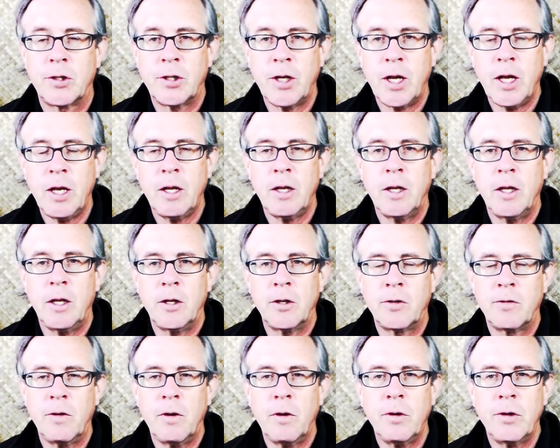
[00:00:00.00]
insanity
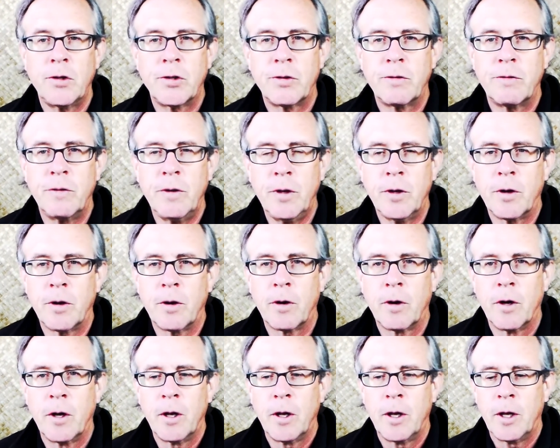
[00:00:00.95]
is very
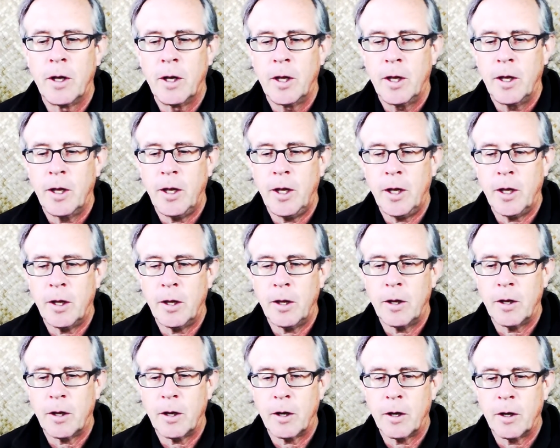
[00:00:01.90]
severe
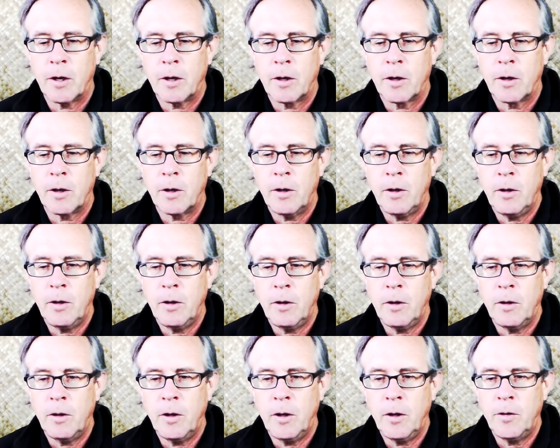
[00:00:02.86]
and
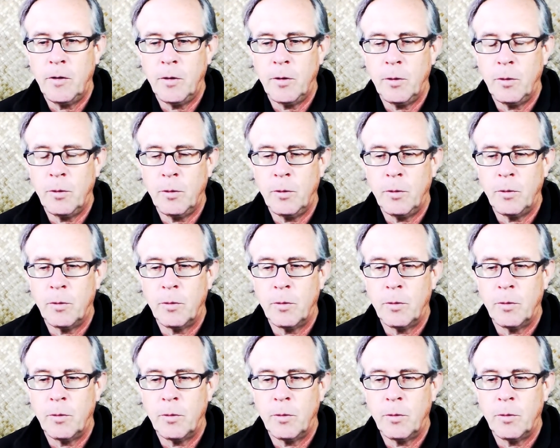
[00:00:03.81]
uh, you need to